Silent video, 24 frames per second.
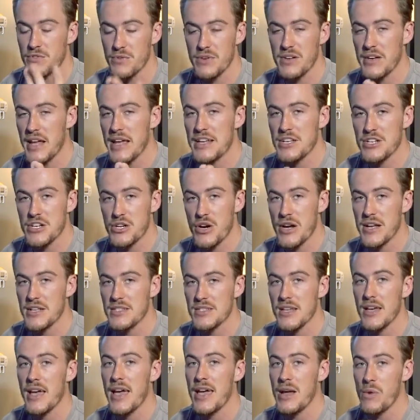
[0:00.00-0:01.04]
3-day
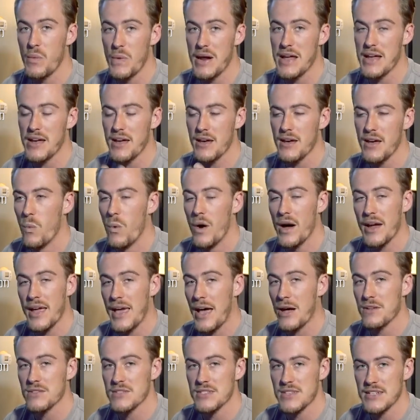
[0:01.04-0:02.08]
trades a week. What
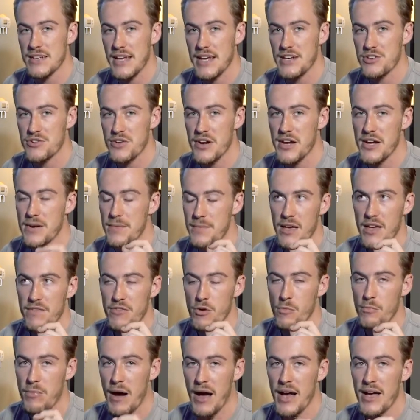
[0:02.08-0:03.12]
counts as a day trade? If
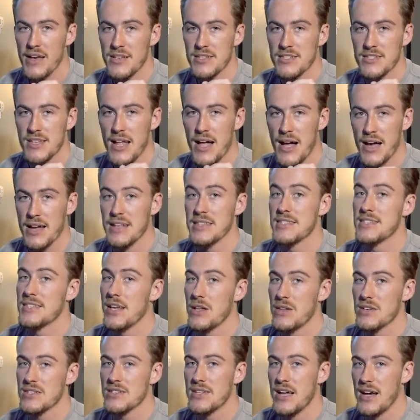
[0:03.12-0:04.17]
you buy a stock and
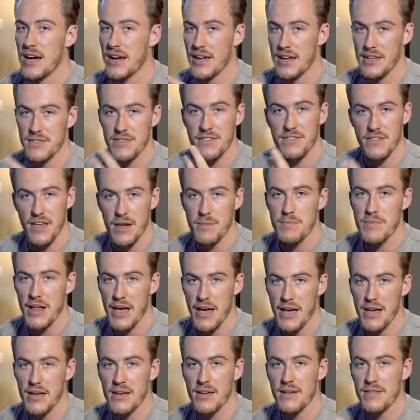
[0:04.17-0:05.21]
sell a stock in the same
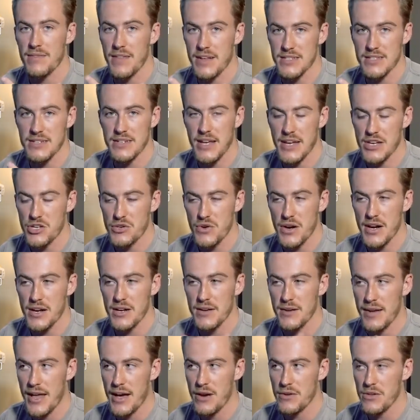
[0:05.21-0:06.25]
day, that's a day trade.
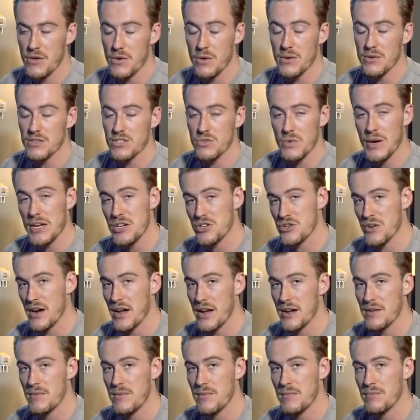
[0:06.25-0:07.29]
Now you can swing
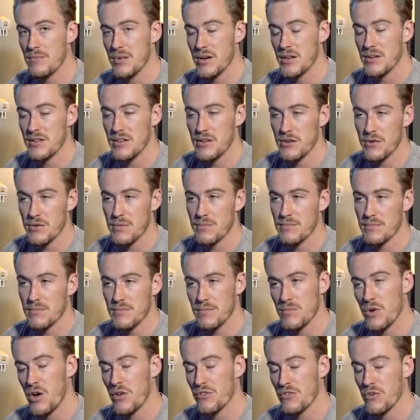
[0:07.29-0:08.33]
trade, but you're
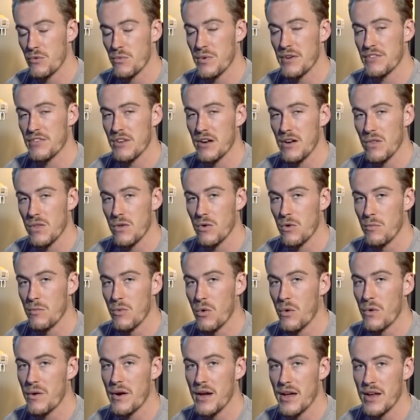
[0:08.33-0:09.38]
also risking a little
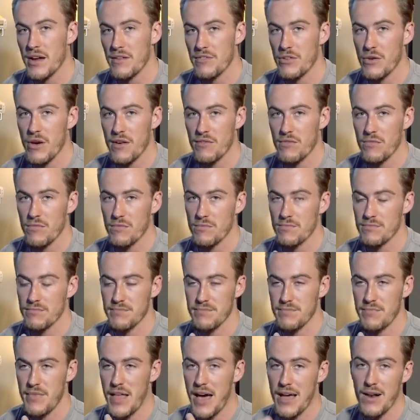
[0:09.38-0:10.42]
more. And if you have
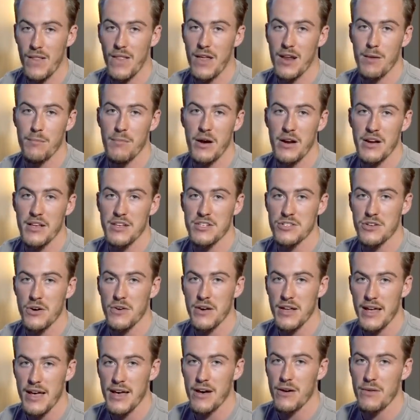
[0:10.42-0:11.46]
not a lot of money
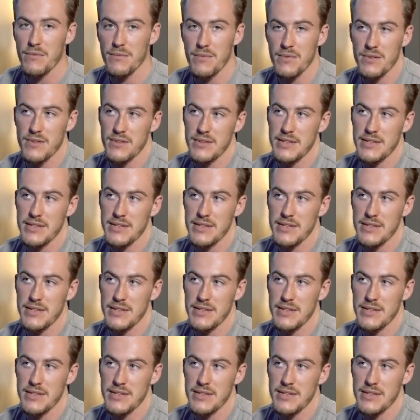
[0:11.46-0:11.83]
starting out,